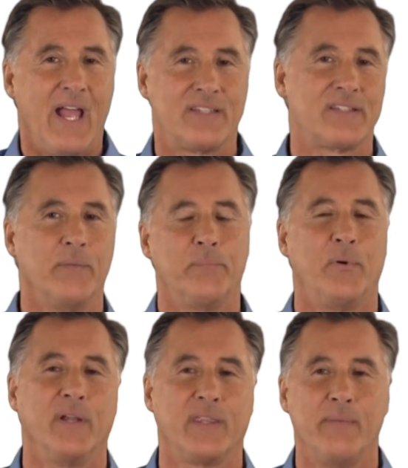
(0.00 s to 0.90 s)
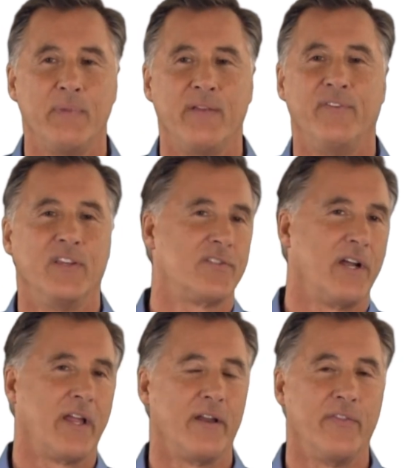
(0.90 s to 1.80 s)
At some point, they may
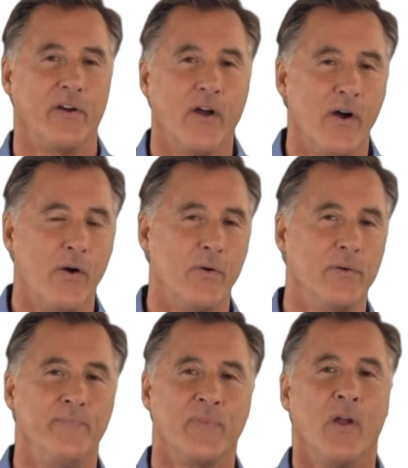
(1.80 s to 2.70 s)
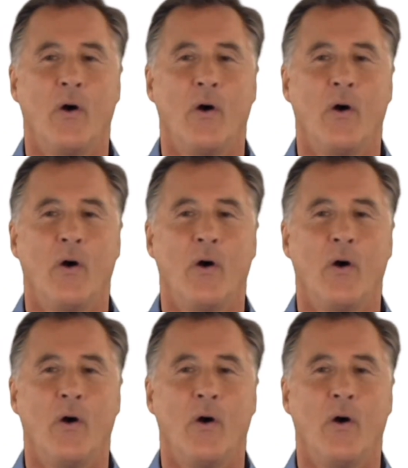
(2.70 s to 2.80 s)
venture out on their own,